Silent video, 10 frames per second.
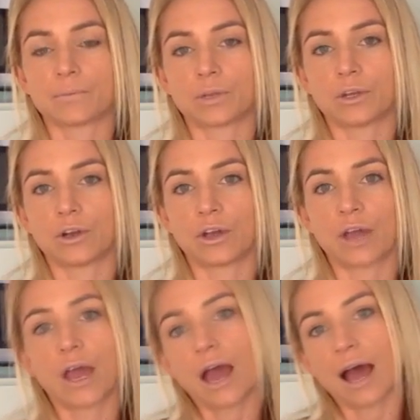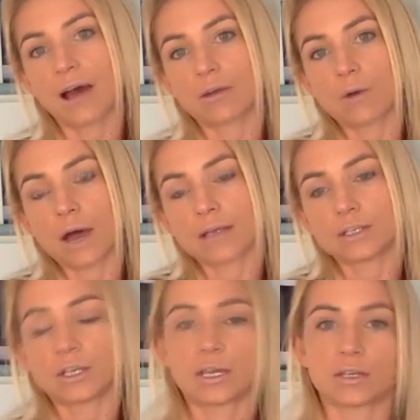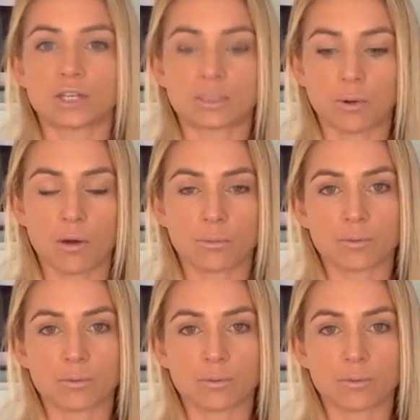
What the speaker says: You know, otherwise you could just pop